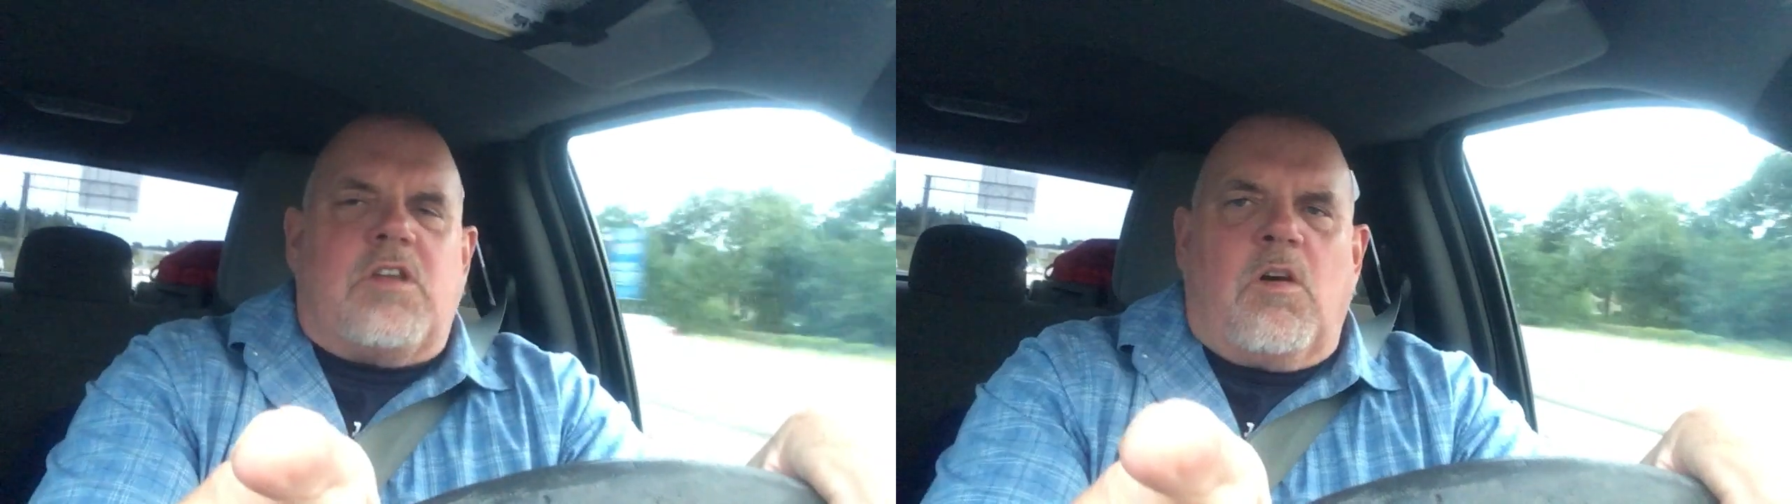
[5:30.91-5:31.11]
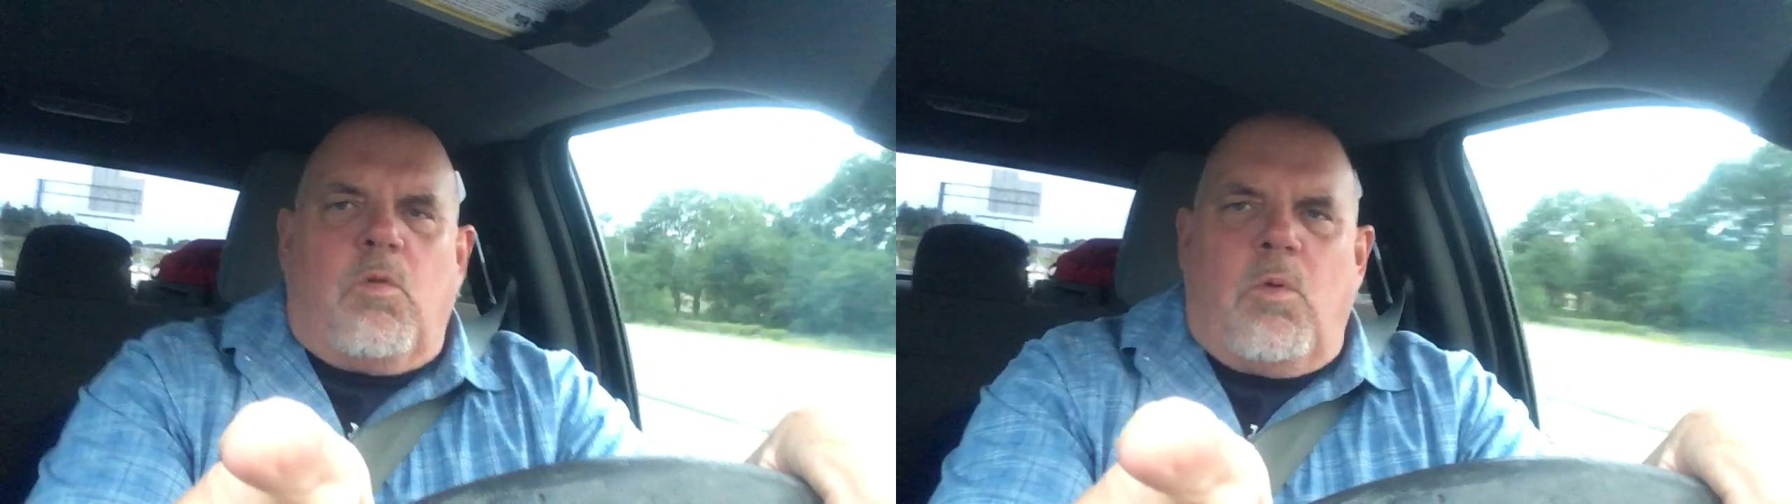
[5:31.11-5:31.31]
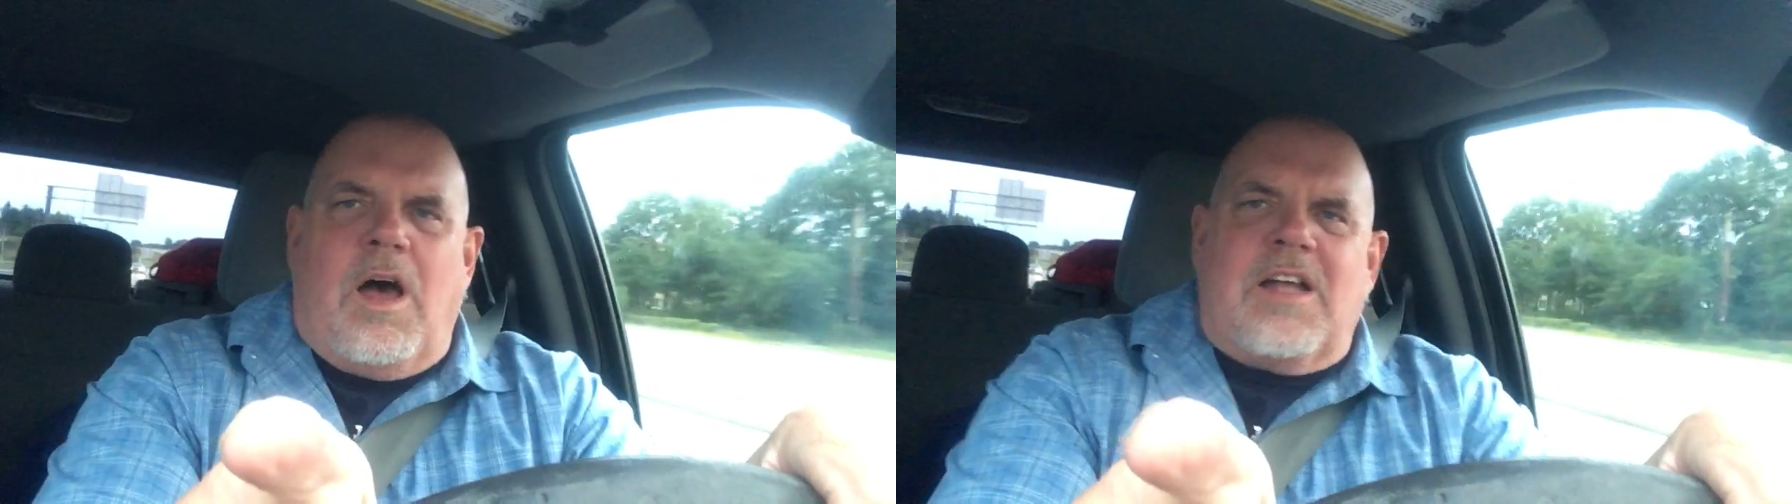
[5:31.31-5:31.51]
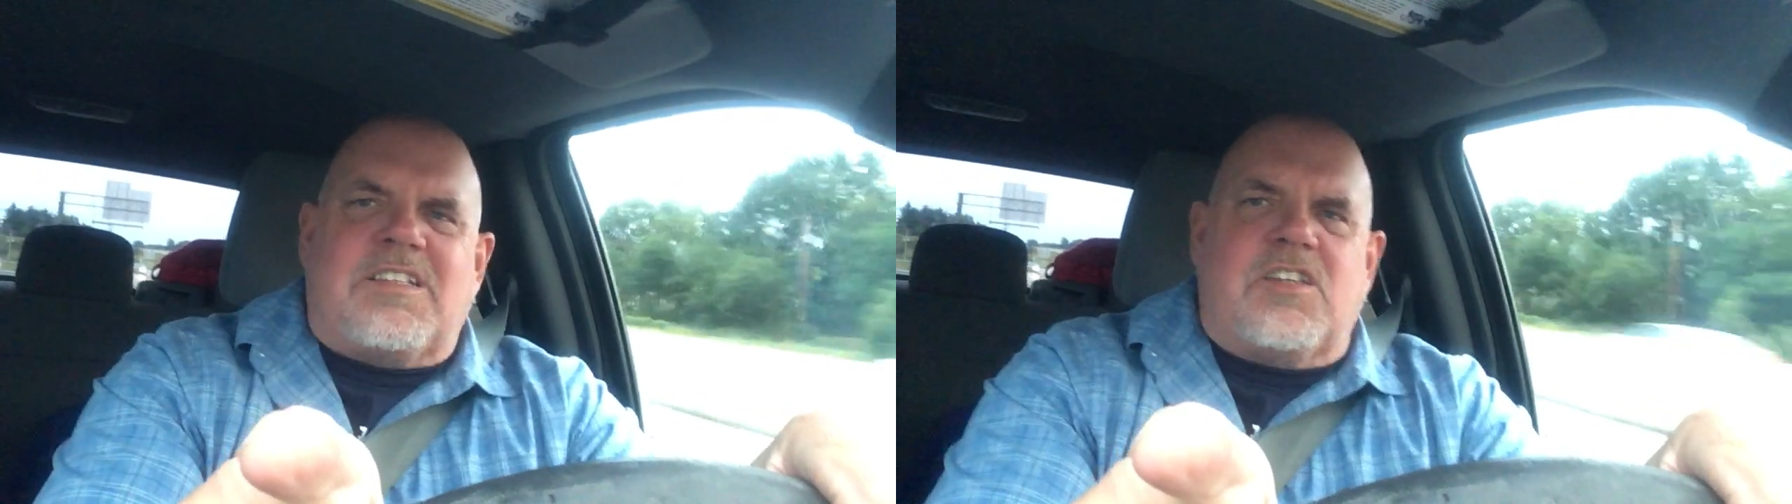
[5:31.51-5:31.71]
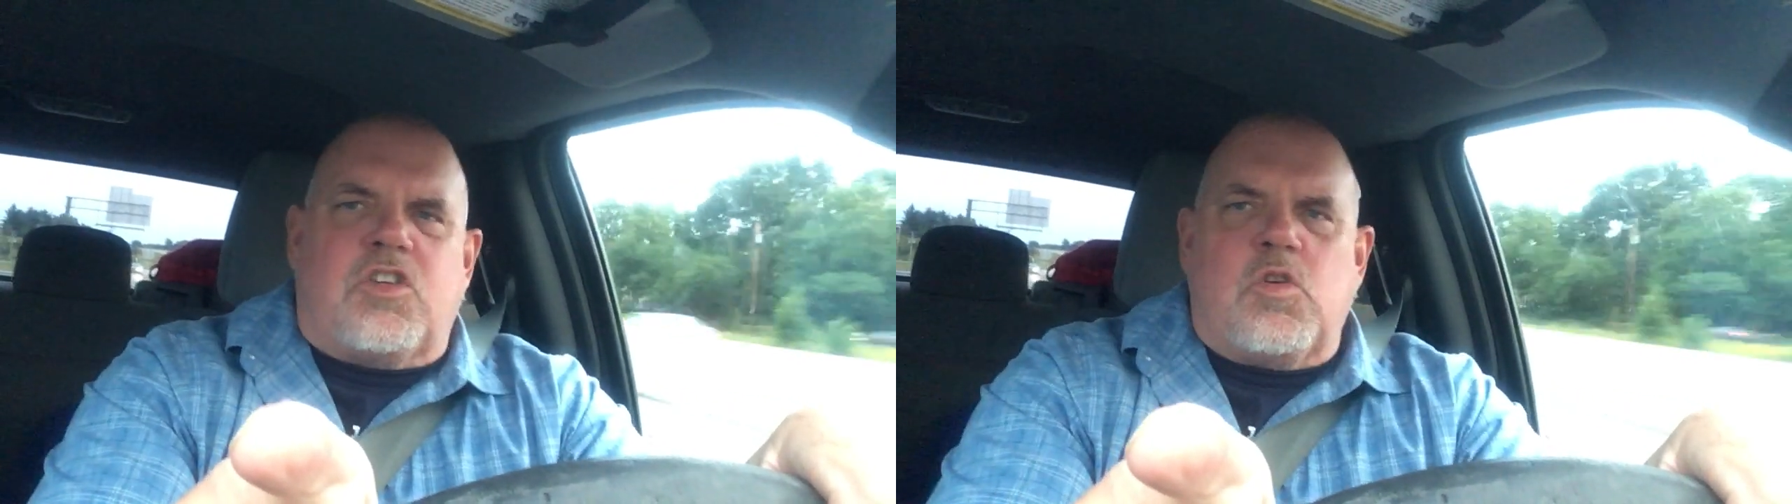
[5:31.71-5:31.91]
You don't want
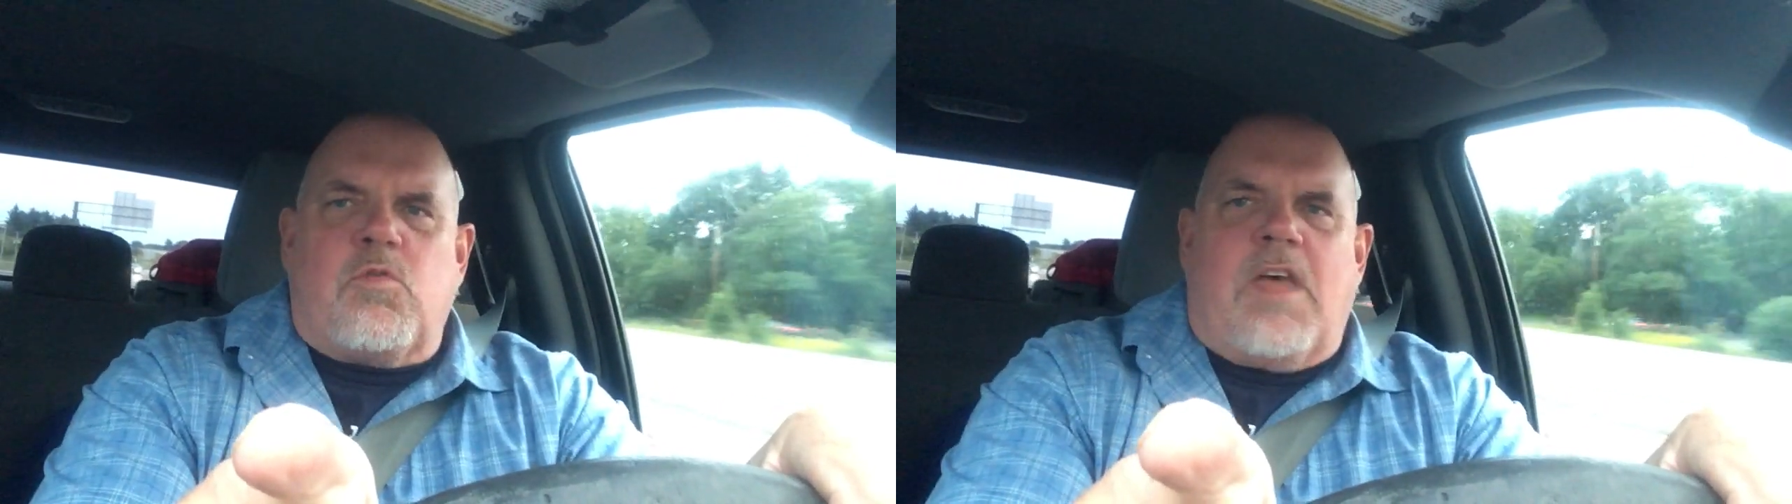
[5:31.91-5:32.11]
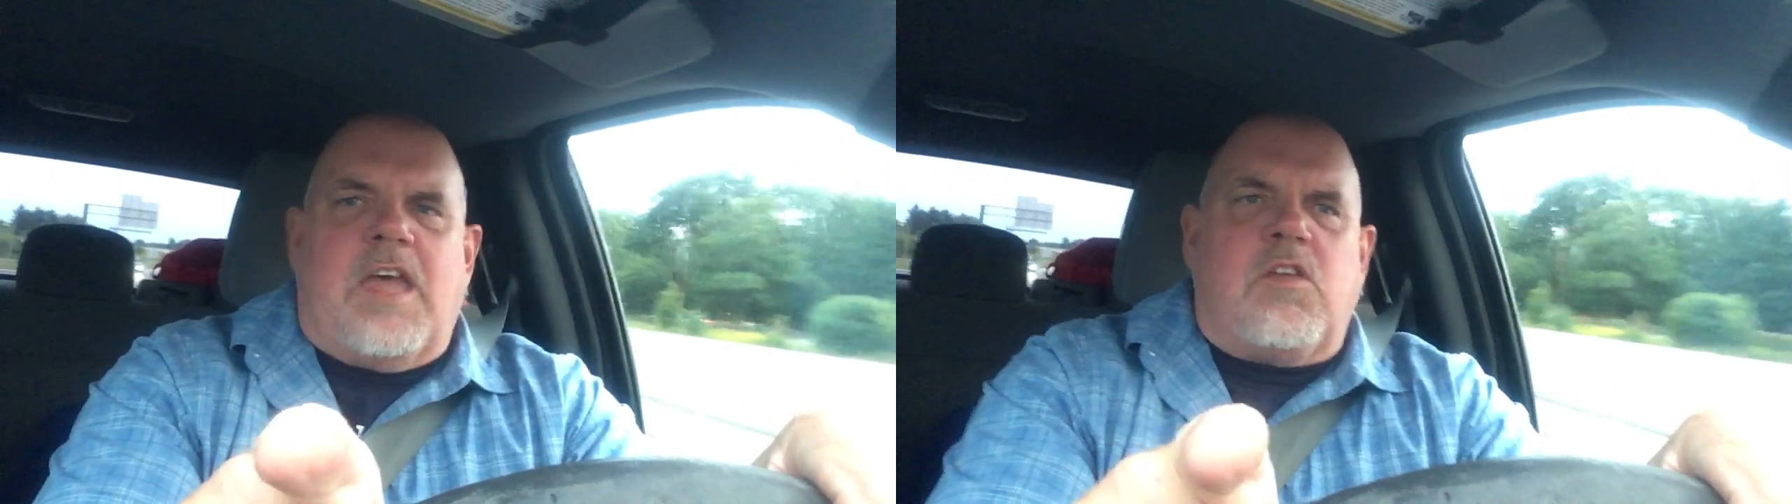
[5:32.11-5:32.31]
to do that.